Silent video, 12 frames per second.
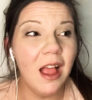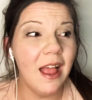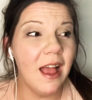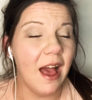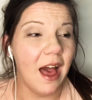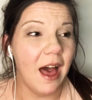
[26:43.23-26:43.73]

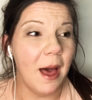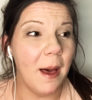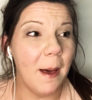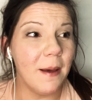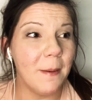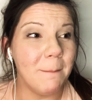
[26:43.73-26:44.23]

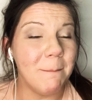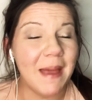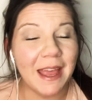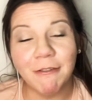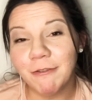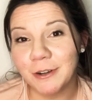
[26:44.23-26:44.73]

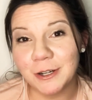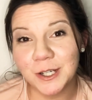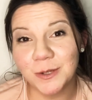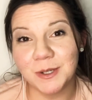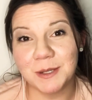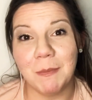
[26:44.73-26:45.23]
May 1st
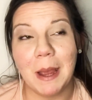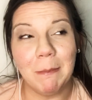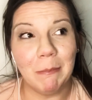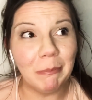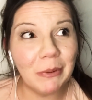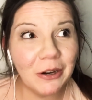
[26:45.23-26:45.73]
was my
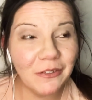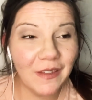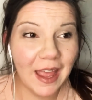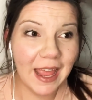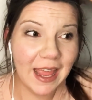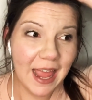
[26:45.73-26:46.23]

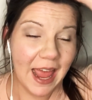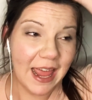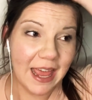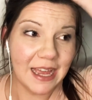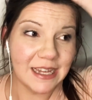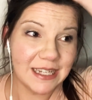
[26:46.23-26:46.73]
birthday,
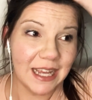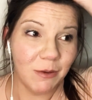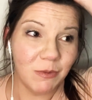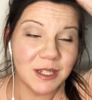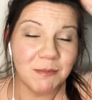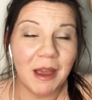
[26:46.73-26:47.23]
and it
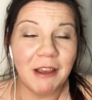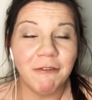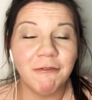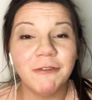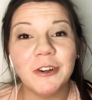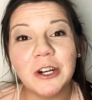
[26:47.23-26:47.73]
was my
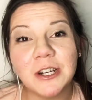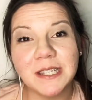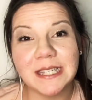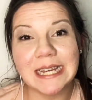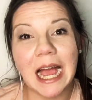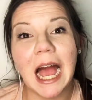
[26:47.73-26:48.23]

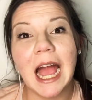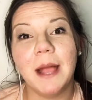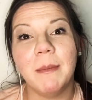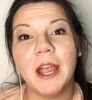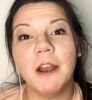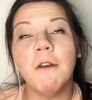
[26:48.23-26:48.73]
first
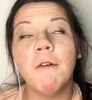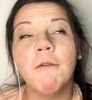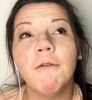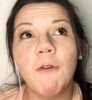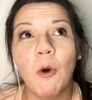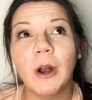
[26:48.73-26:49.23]
time in
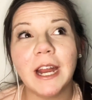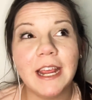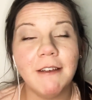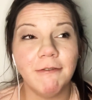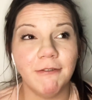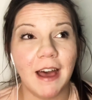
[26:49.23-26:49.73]

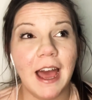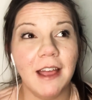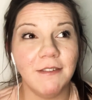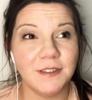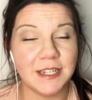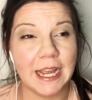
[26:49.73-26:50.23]

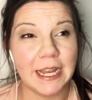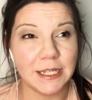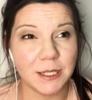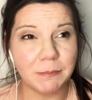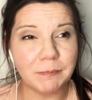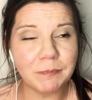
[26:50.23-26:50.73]
45
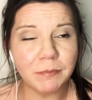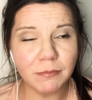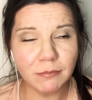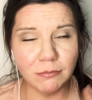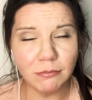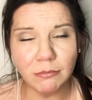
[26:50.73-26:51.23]
days.
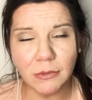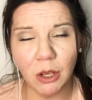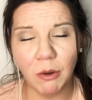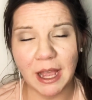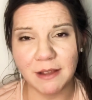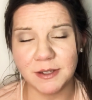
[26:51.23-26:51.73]
Oh,
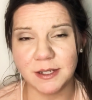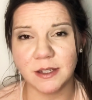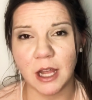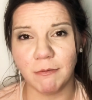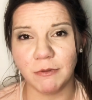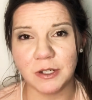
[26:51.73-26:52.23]
I have to
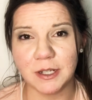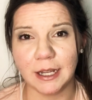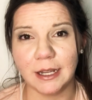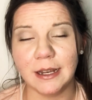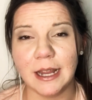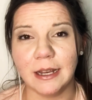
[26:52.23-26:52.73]
stop for a
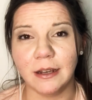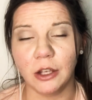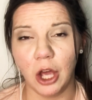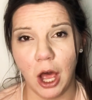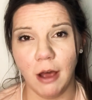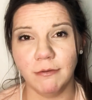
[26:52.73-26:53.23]
second and
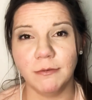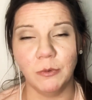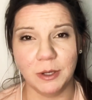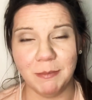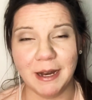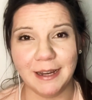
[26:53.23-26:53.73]
cough
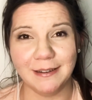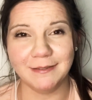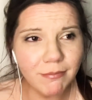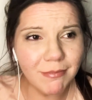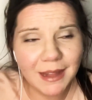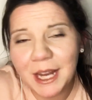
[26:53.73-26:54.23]
1 minute.
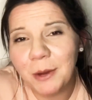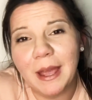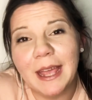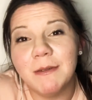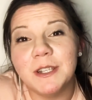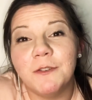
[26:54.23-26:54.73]

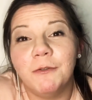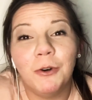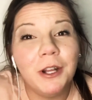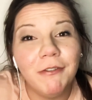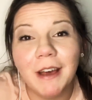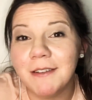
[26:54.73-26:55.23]
Anyway, it was
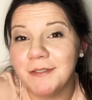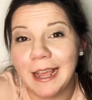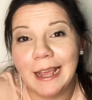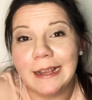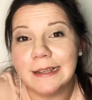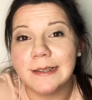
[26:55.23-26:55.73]
45
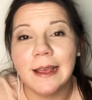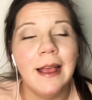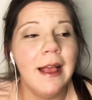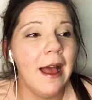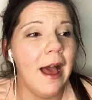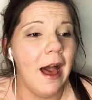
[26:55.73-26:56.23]
days
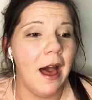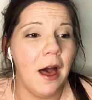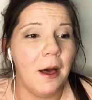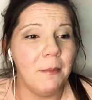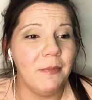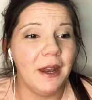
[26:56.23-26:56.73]

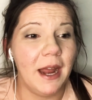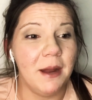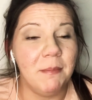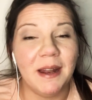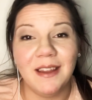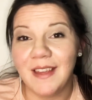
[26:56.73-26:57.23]
that I had
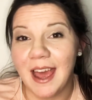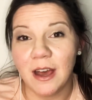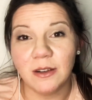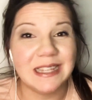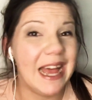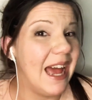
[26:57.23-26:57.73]
been in the
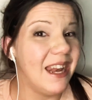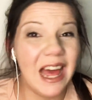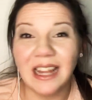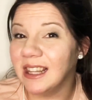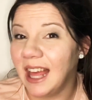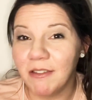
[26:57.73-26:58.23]
house, had
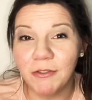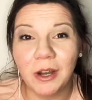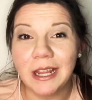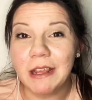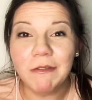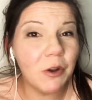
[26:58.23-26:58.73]
not left
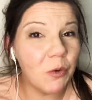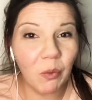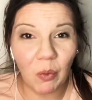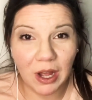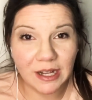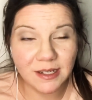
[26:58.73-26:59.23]
even
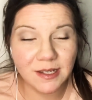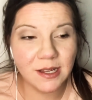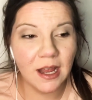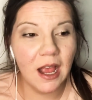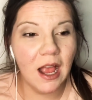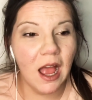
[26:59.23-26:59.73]
once.
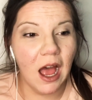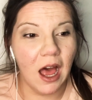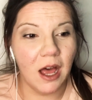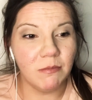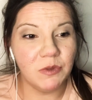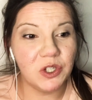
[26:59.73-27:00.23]

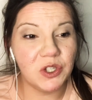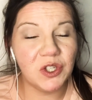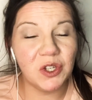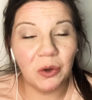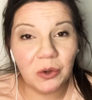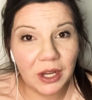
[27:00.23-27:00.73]
Just
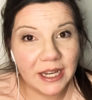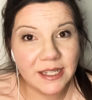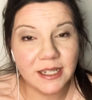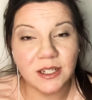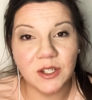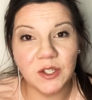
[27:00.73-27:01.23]
so crazy and so